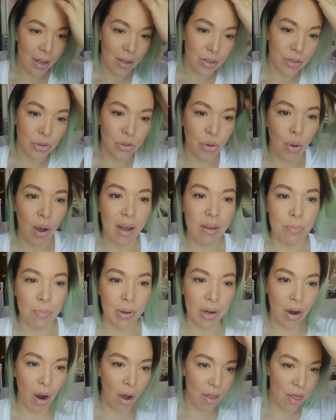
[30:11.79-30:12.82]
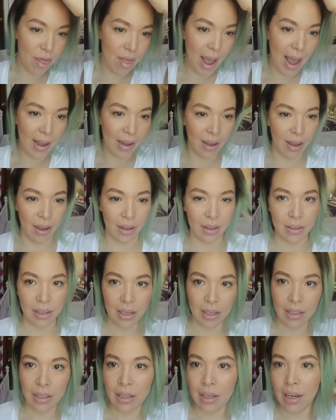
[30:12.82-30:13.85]
So I've been on that kick
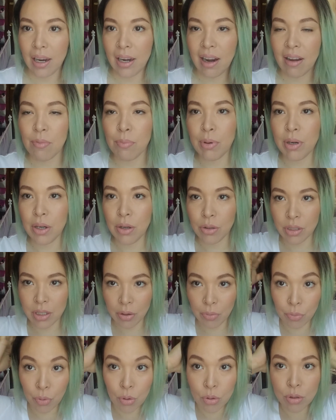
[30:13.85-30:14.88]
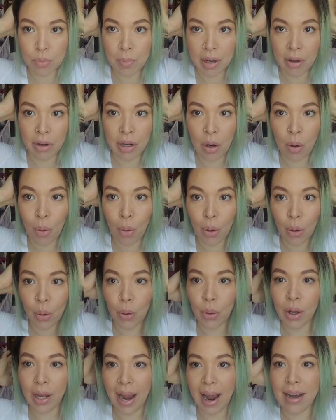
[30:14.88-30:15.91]
lately, and I've been using rosemary
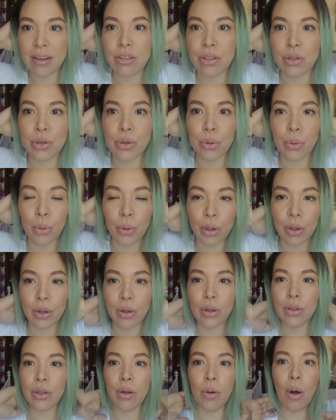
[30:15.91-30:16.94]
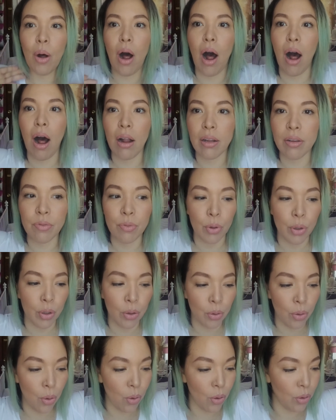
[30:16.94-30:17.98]
oil, castor oil, olive
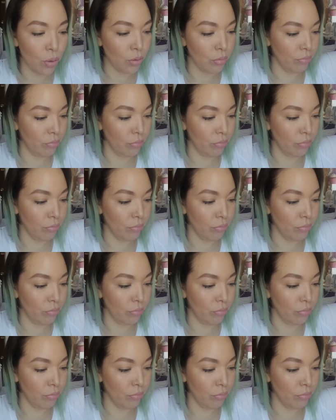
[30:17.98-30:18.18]
oil,